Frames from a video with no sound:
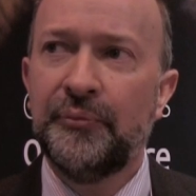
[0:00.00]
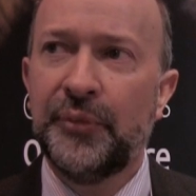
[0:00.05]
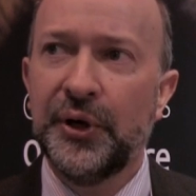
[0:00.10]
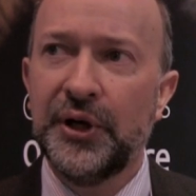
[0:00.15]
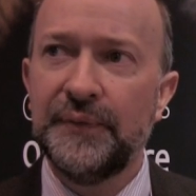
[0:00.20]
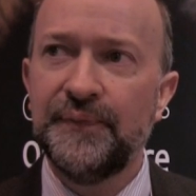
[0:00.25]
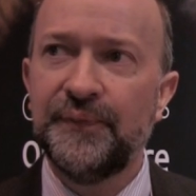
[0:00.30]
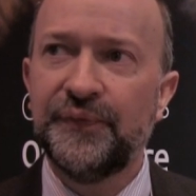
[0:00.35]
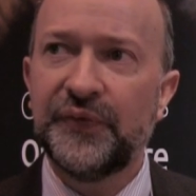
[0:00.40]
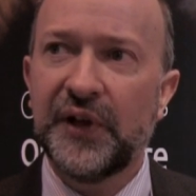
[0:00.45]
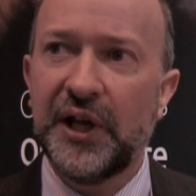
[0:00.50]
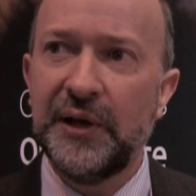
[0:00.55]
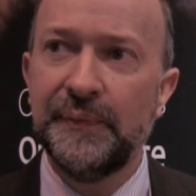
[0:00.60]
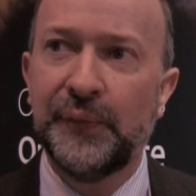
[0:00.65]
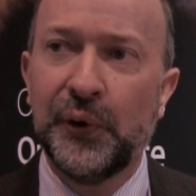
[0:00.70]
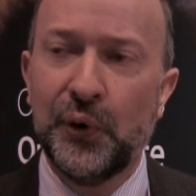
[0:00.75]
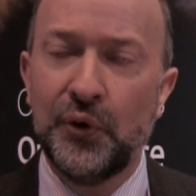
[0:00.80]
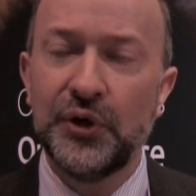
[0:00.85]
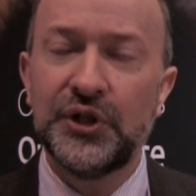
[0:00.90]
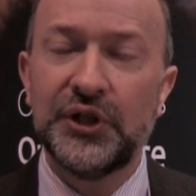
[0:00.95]
but
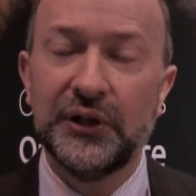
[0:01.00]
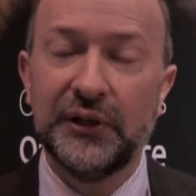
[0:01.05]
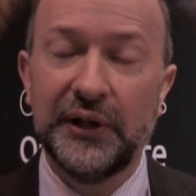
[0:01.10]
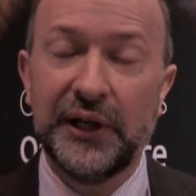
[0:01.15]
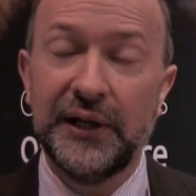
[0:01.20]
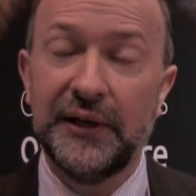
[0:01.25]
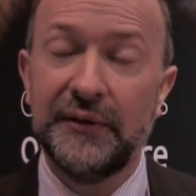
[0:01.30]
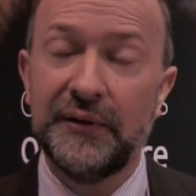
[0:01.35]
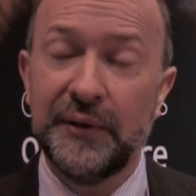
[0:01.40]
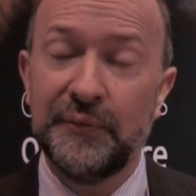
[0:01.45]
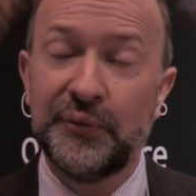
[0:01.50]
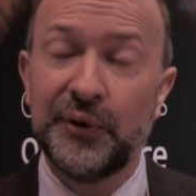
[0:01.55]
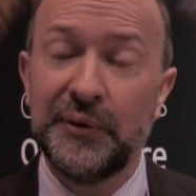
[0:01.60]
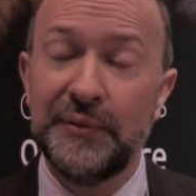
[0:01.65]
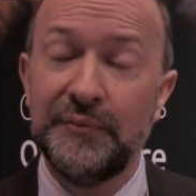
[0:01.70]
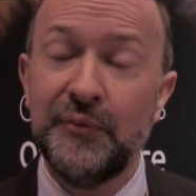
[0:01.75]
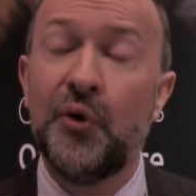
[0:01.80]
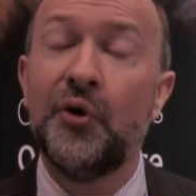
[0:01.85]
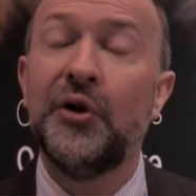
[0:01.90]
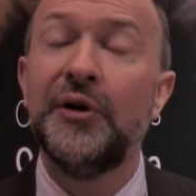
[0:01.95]
importantly, and
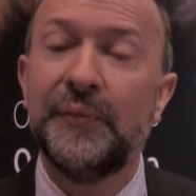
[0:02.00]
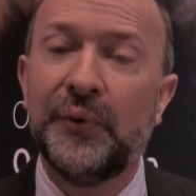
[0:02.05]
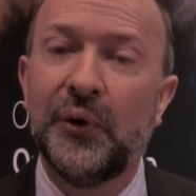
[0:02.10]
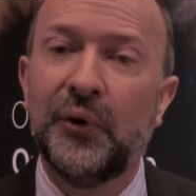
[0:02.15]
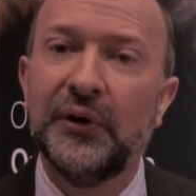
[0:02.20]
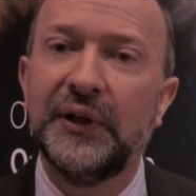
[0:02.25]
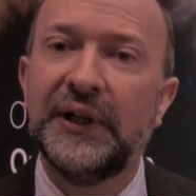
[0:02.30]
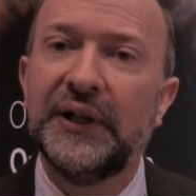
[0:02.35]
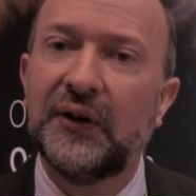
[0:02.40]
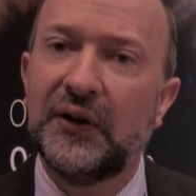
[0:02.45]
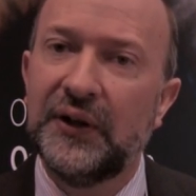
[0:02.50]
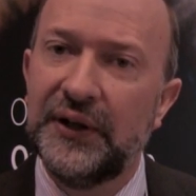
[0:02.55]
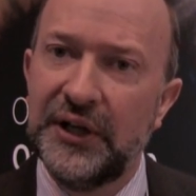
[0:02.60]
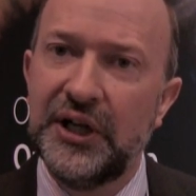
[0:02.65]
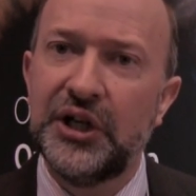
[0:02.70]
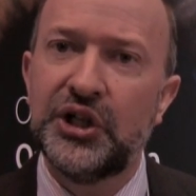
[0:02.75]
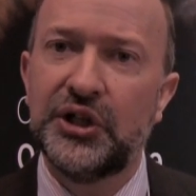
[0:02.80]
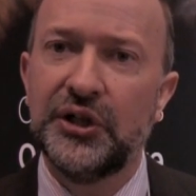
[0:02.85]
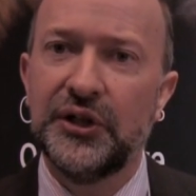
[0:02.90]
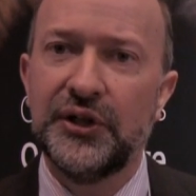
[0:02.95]
probably more importantly,
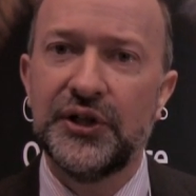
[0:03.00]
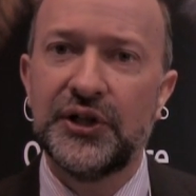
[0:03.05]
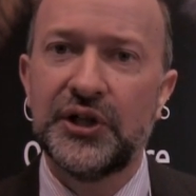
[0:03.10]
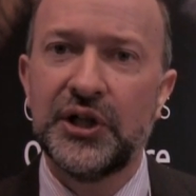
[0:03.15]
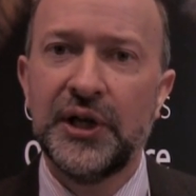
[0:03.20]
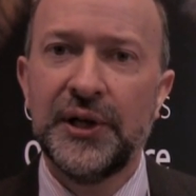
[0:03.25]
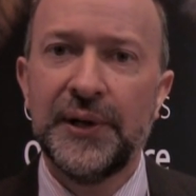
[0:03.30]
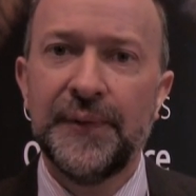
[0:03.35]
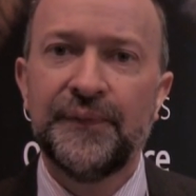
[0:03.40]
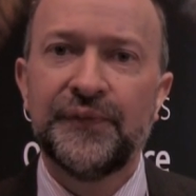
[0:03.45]
clinicians,